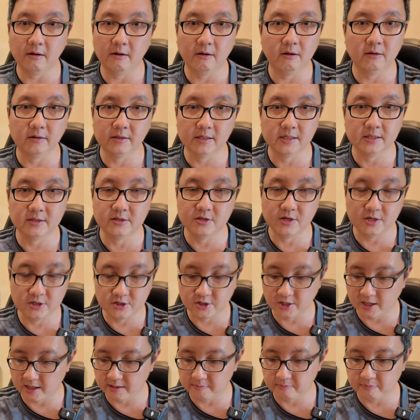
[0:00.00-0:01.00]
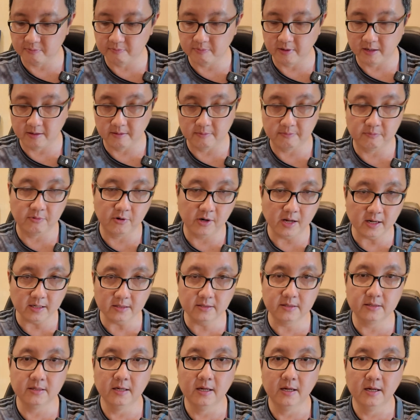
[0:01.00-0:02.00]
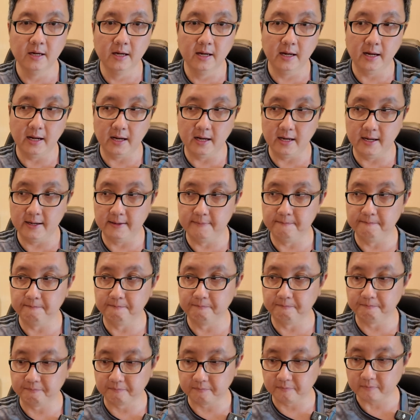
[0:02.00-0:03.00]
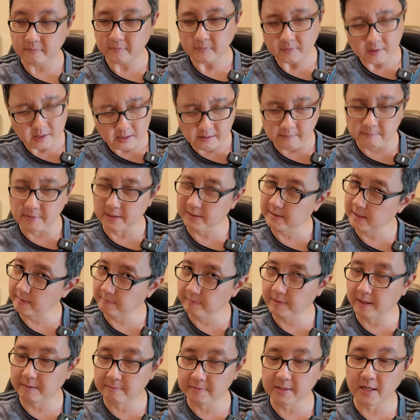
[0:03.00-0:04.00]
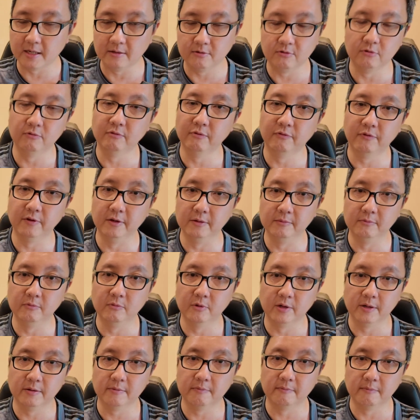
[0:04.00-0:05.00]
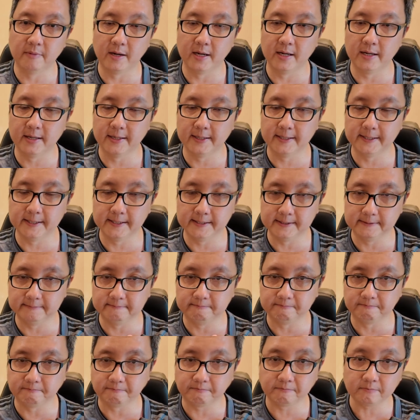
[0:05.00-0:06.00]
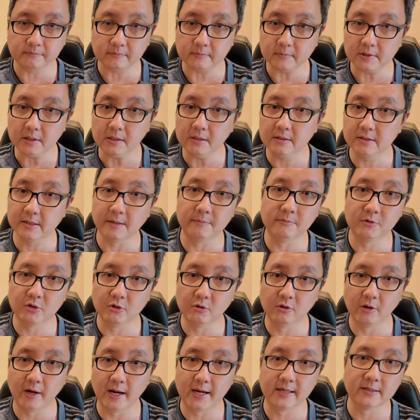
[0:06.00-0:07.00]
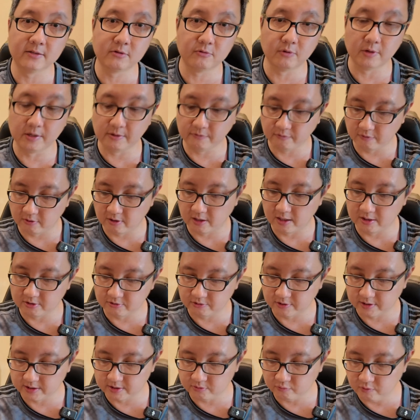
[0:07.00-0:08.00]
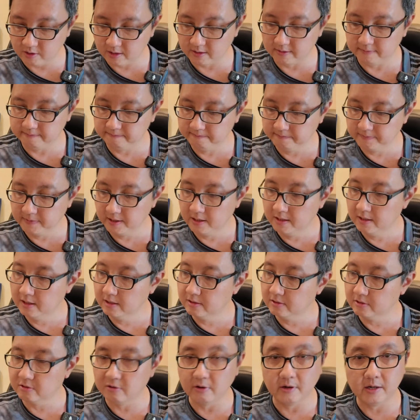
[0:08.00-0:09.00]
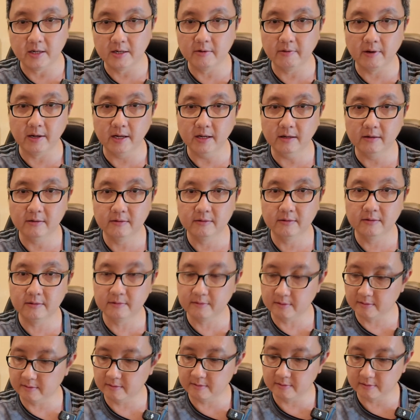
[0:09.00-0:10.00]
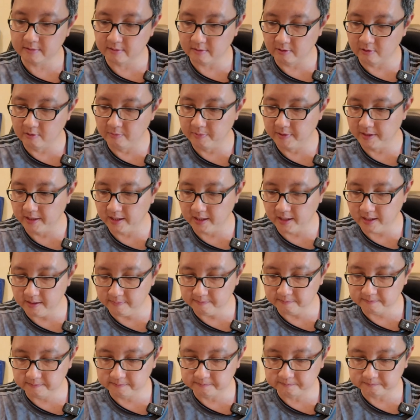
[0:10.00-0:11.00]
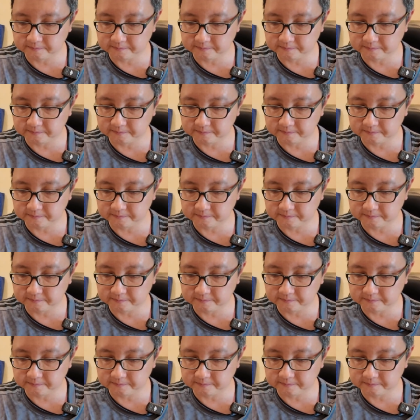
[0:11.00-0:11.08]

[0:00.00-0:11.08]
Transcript: all these DJI products, but sometimes I do film with my Samsung S24 Ultra as well. So anyway, opening it up.